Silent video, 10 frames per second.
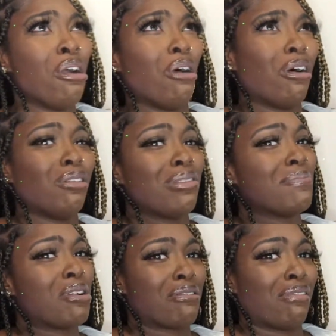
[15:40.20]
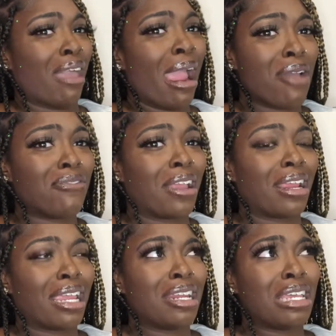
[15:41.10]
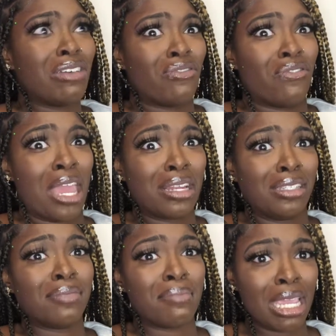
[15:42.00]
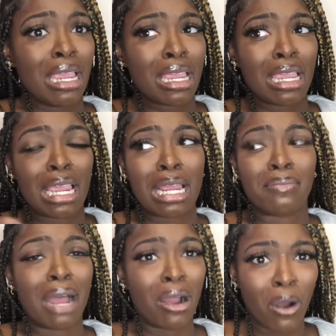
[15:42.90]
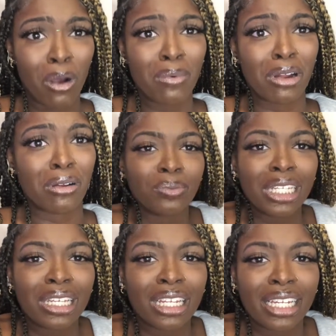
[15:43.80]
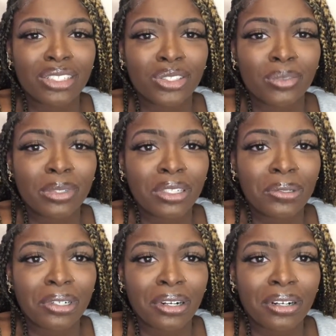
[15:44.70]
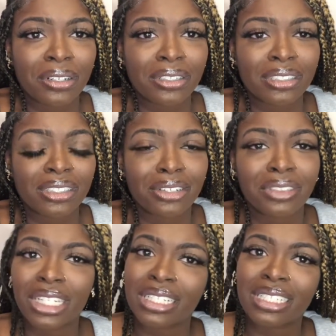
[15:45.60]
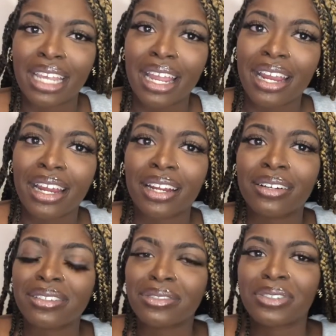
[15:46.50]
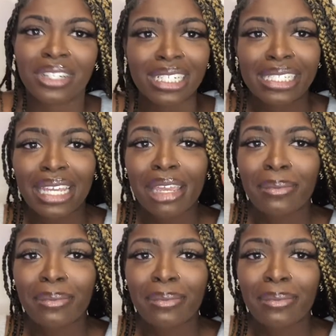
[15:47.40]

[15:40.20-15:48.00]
all of them are laughing, and it offends me and my homegirl. We look like stupid little girls over here scared over a dead